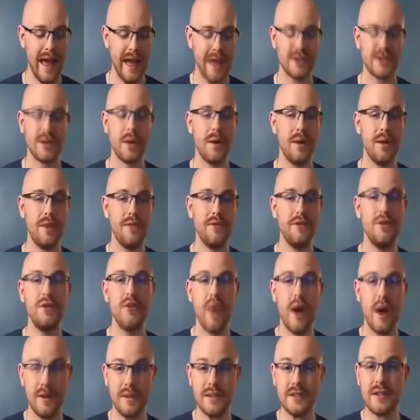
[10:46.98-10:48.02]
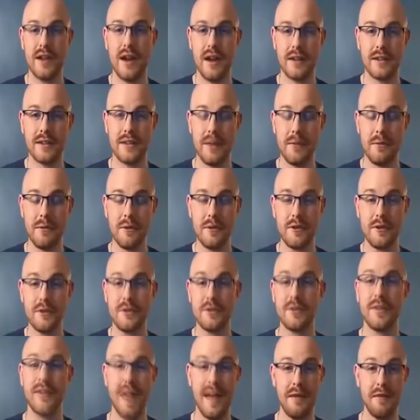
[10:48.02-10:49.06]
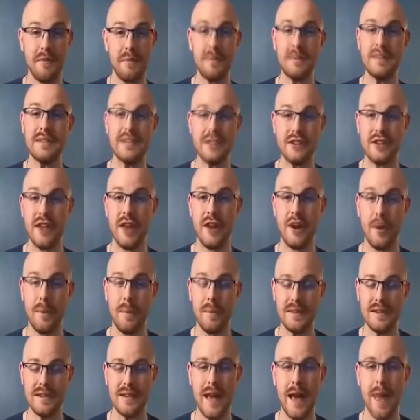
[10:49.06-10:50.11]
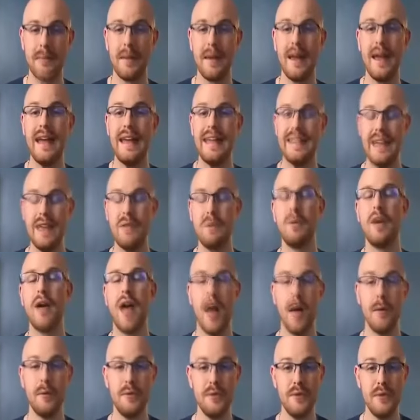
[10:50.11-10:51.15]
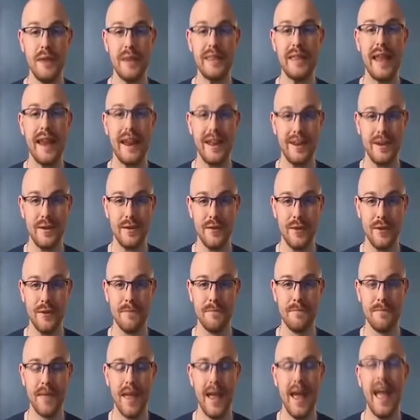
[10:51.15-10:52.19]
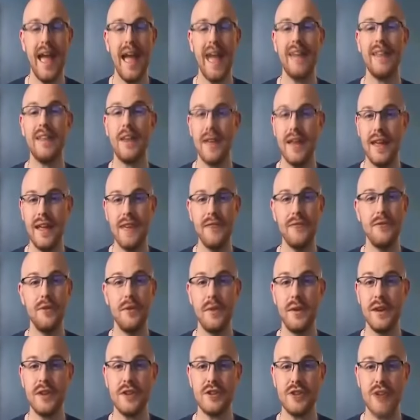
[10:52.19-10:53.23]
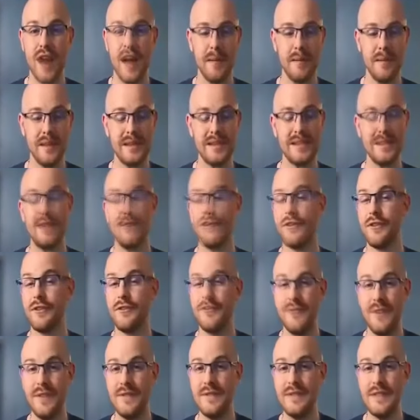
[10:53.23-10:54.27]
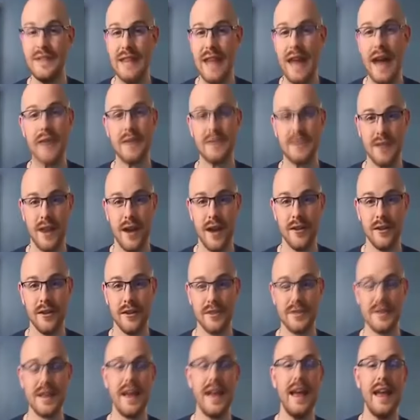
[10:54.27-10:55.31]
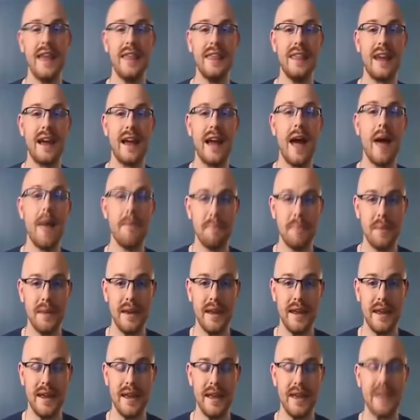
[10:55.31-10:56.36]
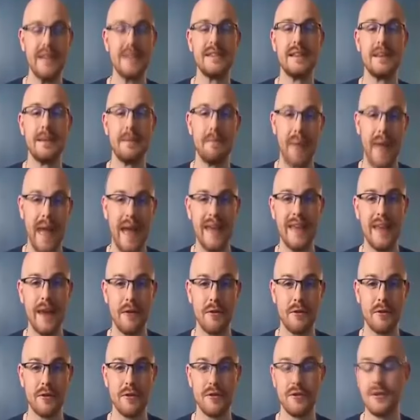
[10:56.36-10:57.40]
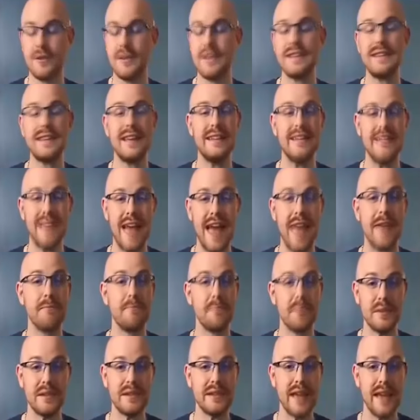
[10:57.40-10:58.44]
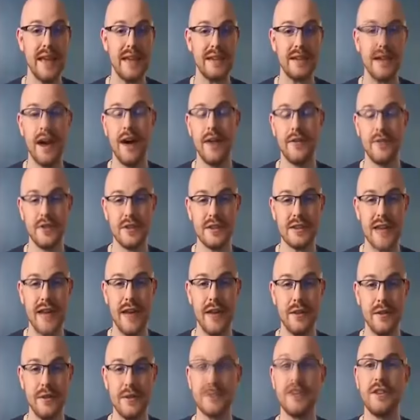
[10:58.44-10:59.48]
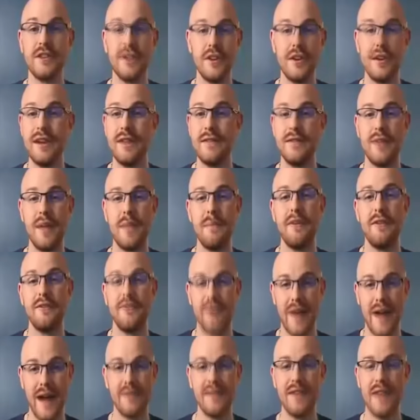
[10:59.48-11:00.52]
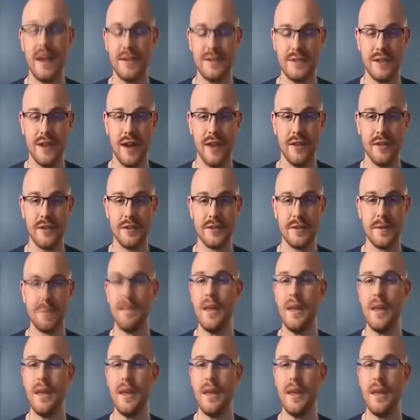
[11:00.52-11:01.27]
And so if you go and talk to that recruiter and they have a position that opens up, they will help you get that interview. And then if you get a job, let's say for $50,000, the company is going to pay that recruiter, let's say 10% of your salary. So they'll give them $5,000.